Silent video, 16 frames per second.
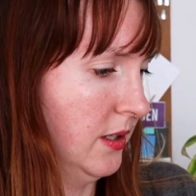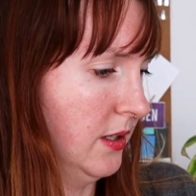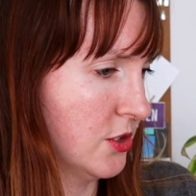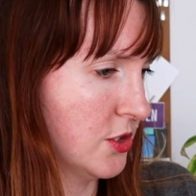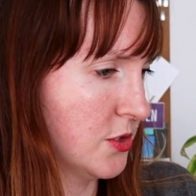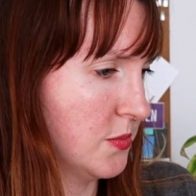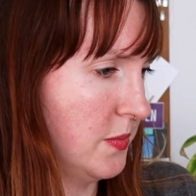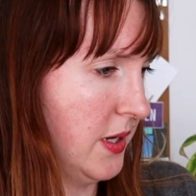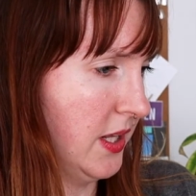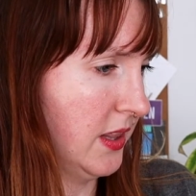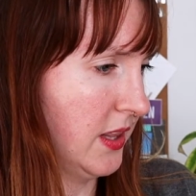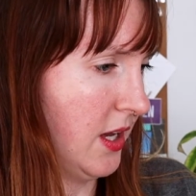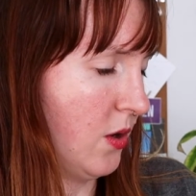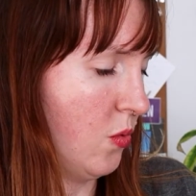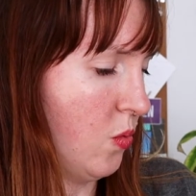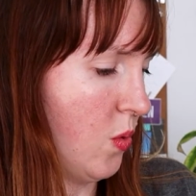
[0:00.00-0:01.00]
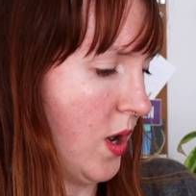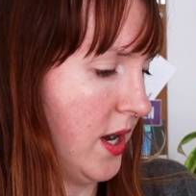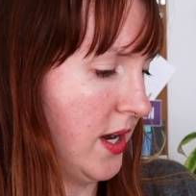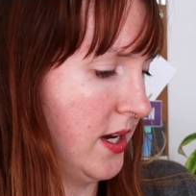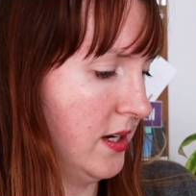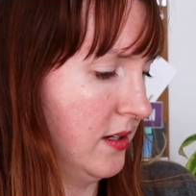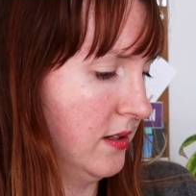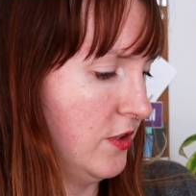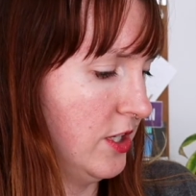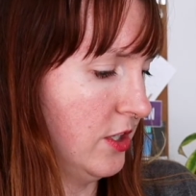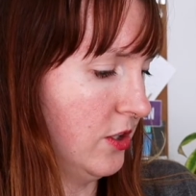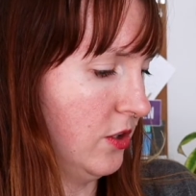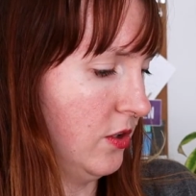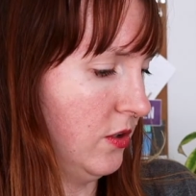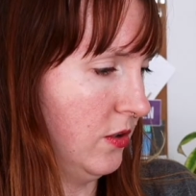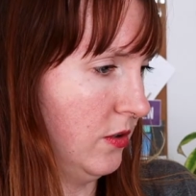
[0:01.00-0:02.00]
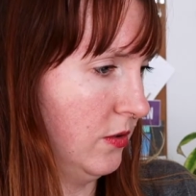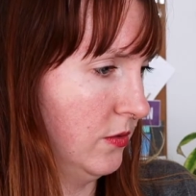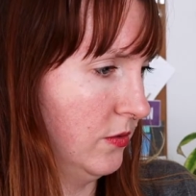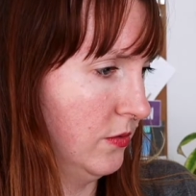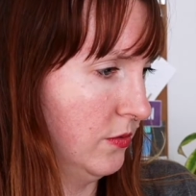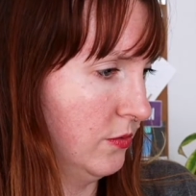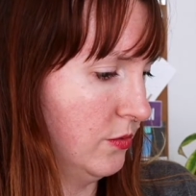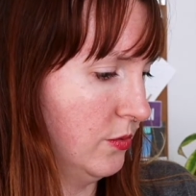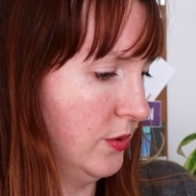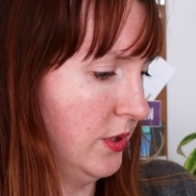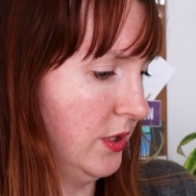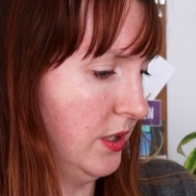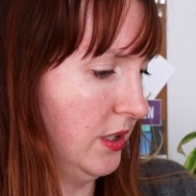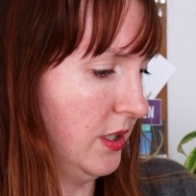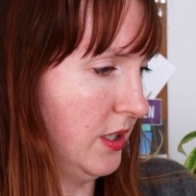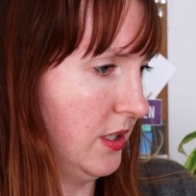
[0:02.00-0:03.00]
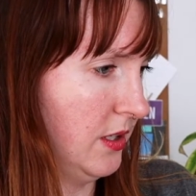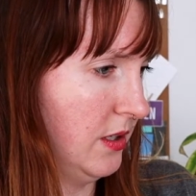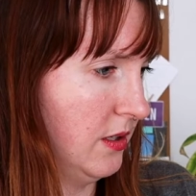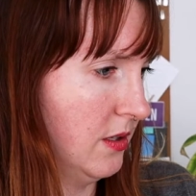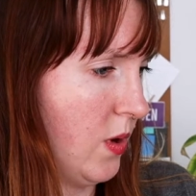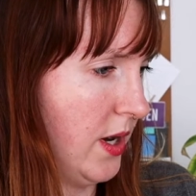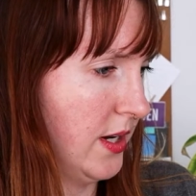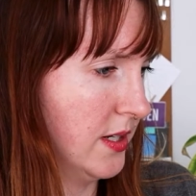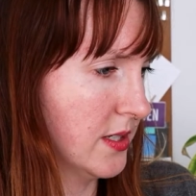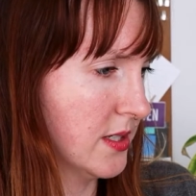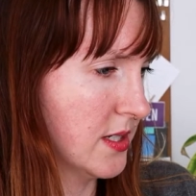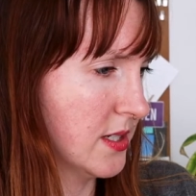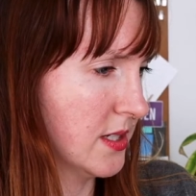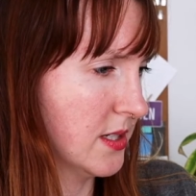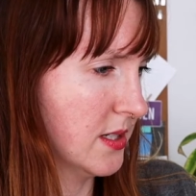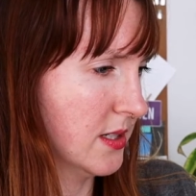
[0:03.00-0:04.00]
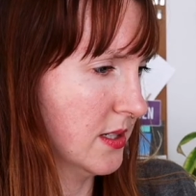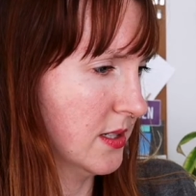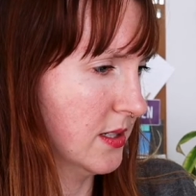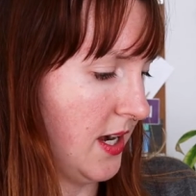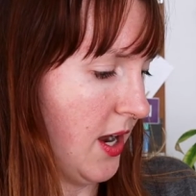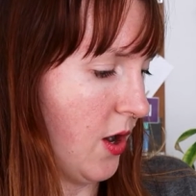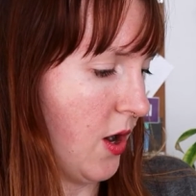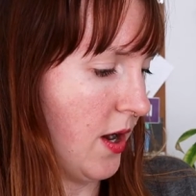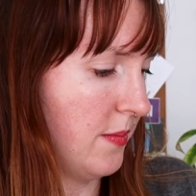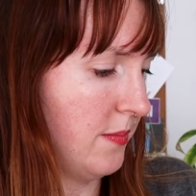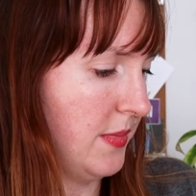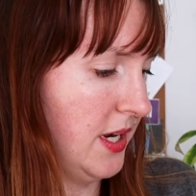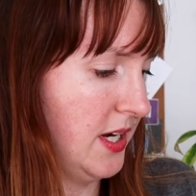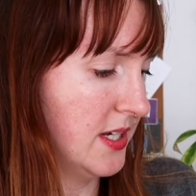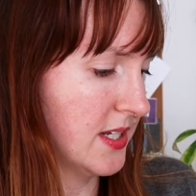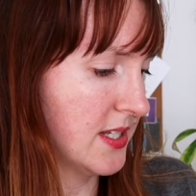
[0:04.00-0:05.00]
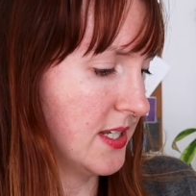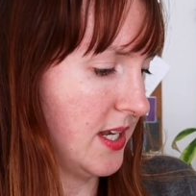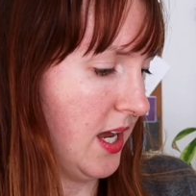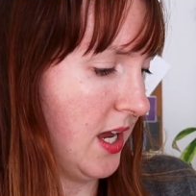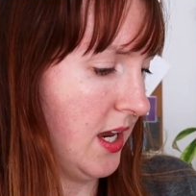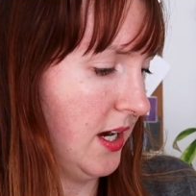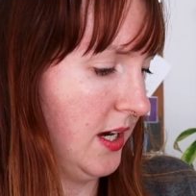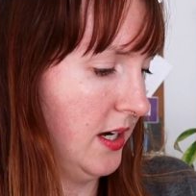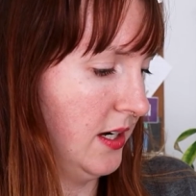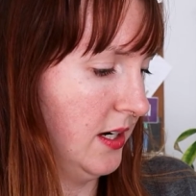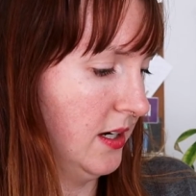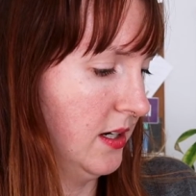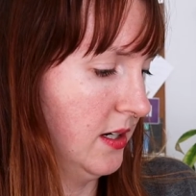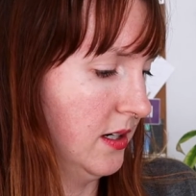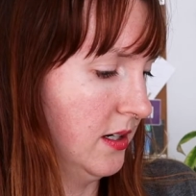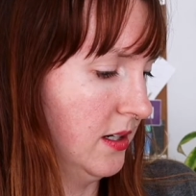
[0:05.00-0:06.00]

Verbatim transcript: just make that white feel really white. Now I may decide